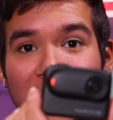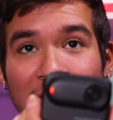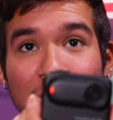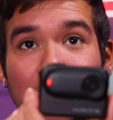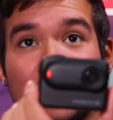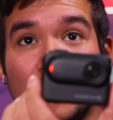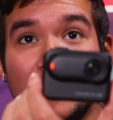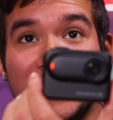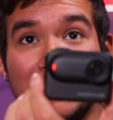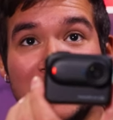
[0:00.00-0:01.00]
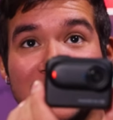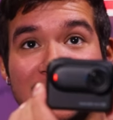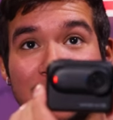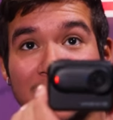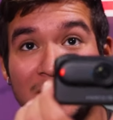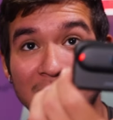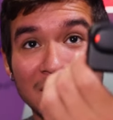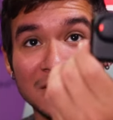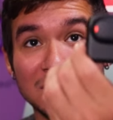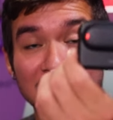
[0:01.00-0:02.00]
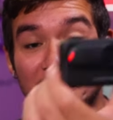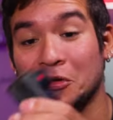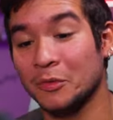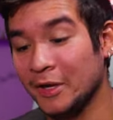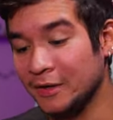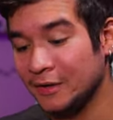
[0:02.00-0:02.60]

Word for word: I don't know what that means, but yeah, it turned red.